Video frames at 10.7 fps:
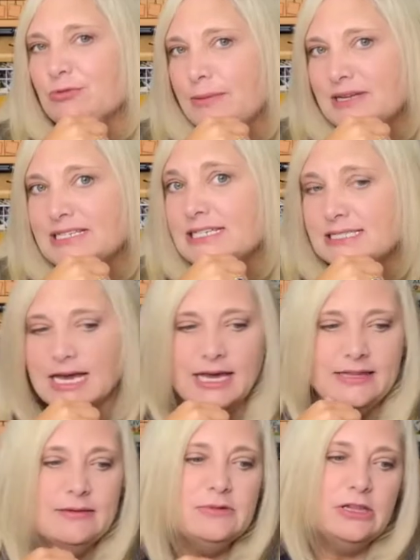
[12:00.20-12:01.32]
ribbon to tie
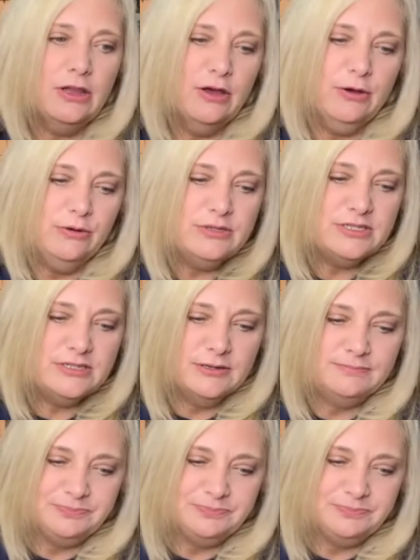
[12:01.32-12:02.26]
them closed.